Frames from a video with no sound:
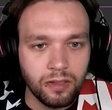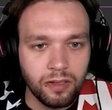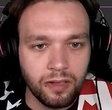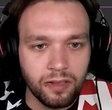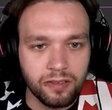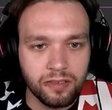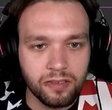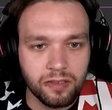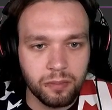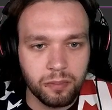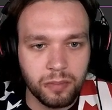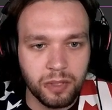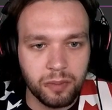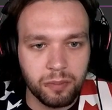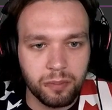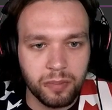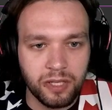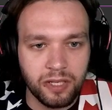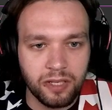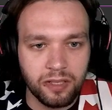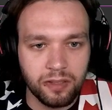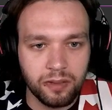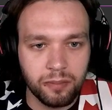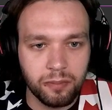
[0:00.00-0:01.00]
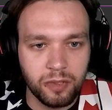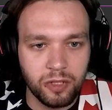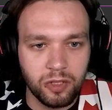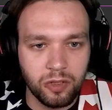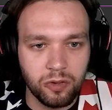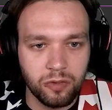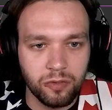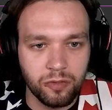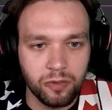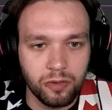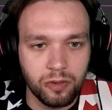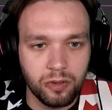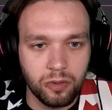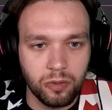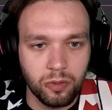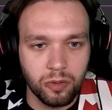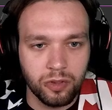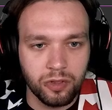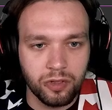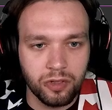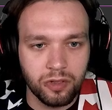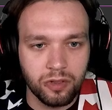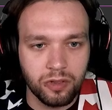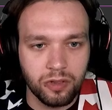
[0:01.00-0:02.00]
I set my buy limit
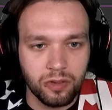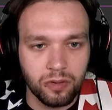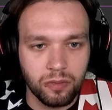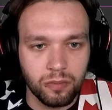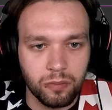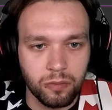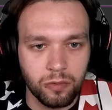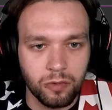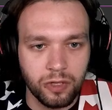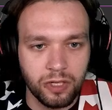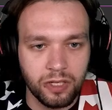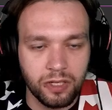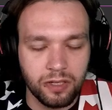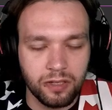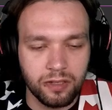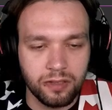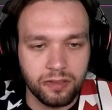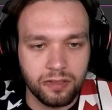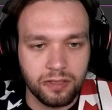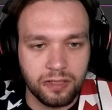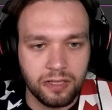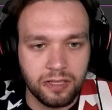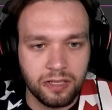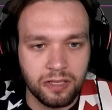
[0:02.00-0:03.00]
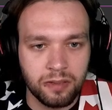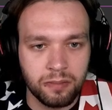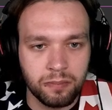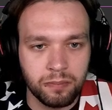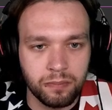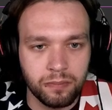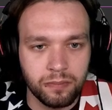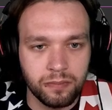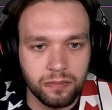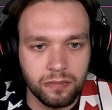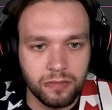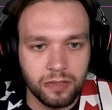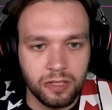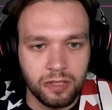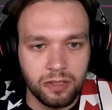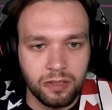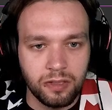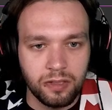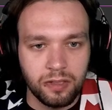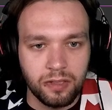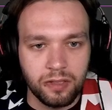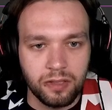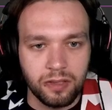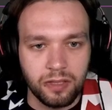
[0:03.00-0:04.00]
order right on top.
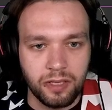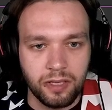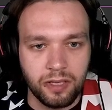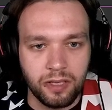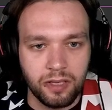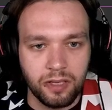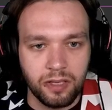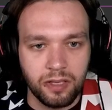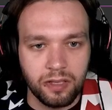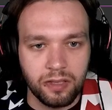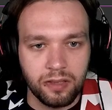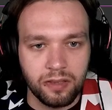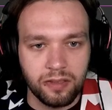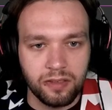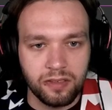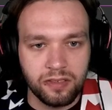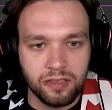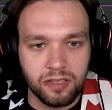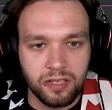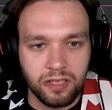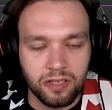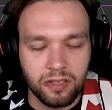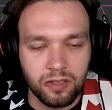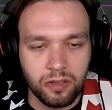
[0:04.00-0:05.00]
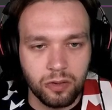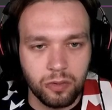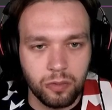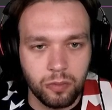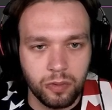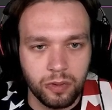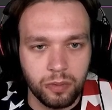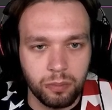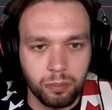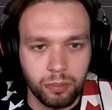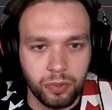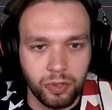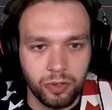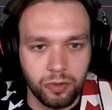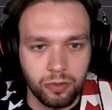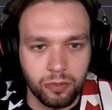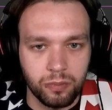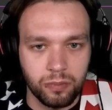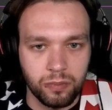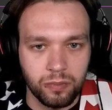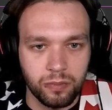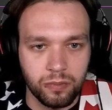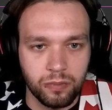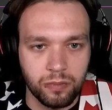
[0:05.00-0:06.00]
Then this candle went
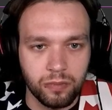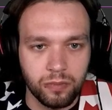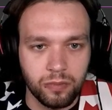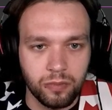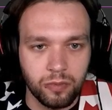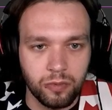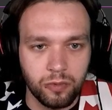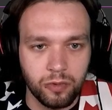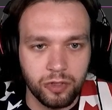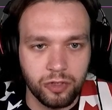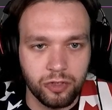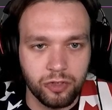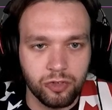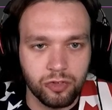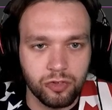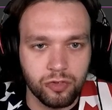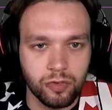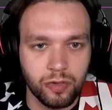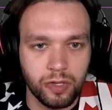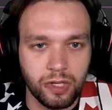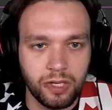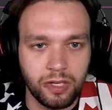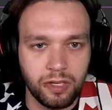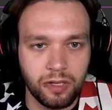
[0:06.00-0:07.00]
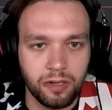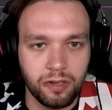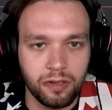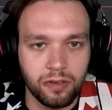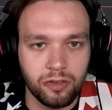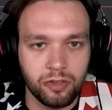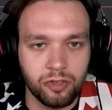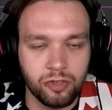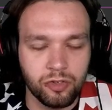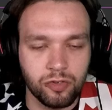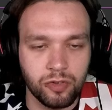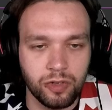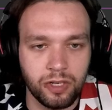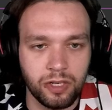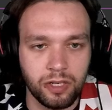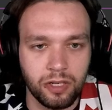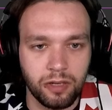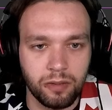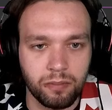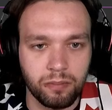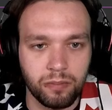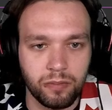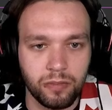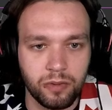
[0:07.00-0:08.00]
boom, went straight
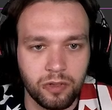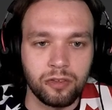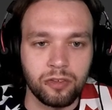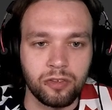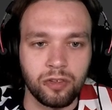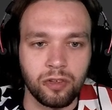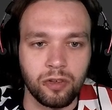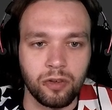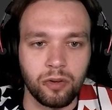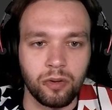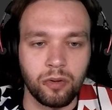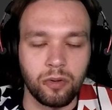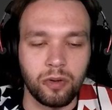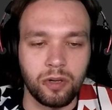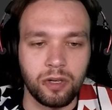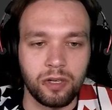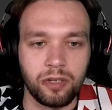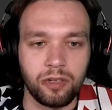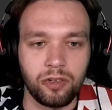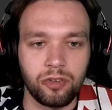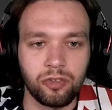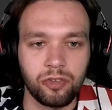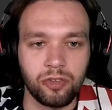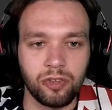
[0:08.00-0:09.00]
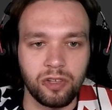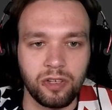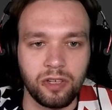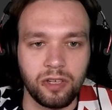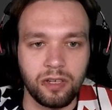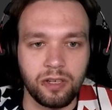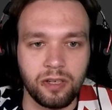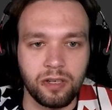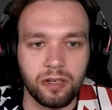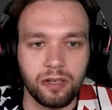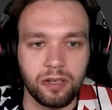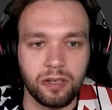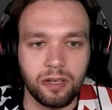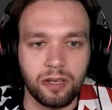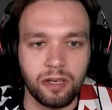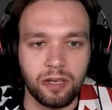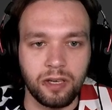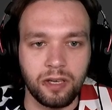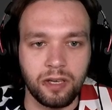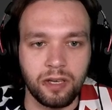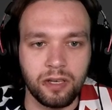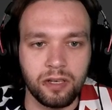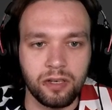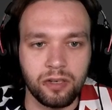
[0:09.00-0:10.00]
up. So initially I
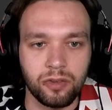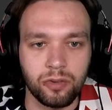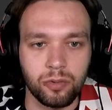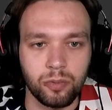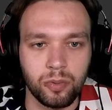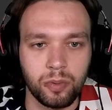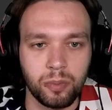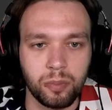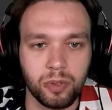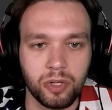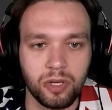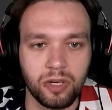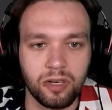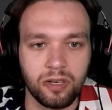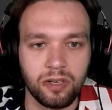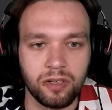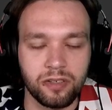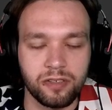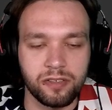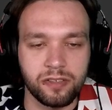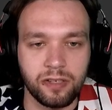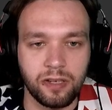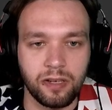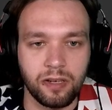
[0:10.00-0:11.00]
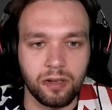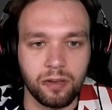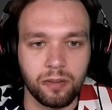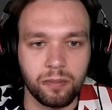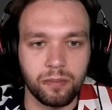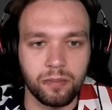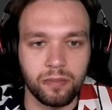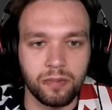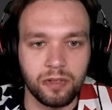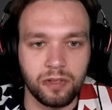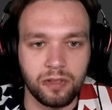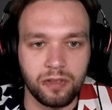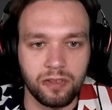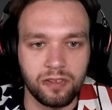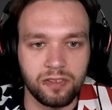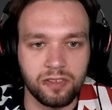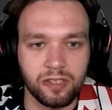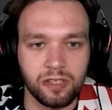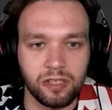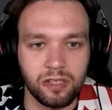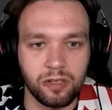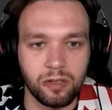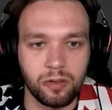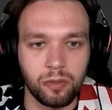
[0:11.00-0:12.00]
had a 3-bar setup. This
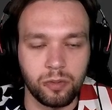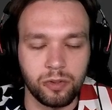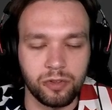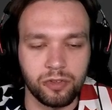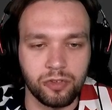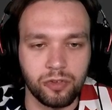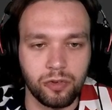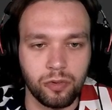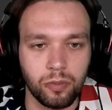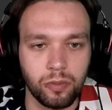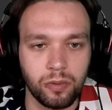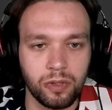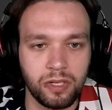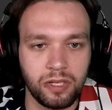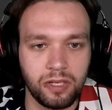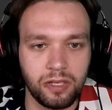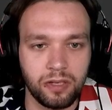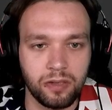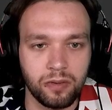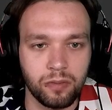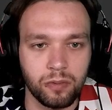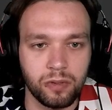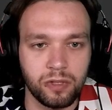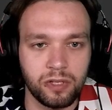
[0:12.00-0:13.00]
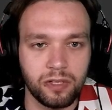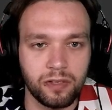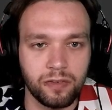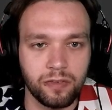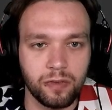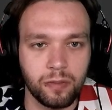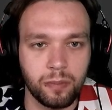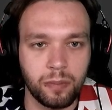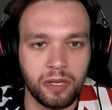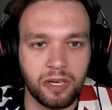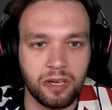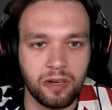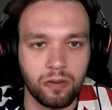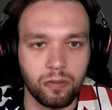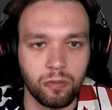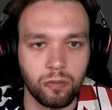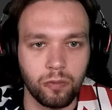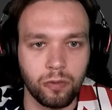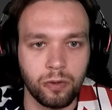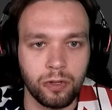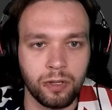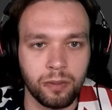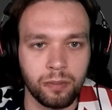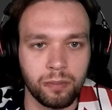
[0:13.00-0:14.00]
candle was green right off the bat,
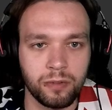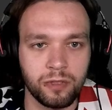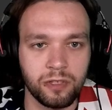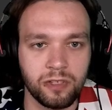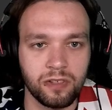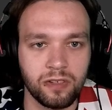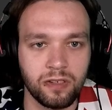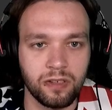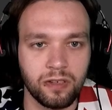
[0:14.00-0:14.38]
ripped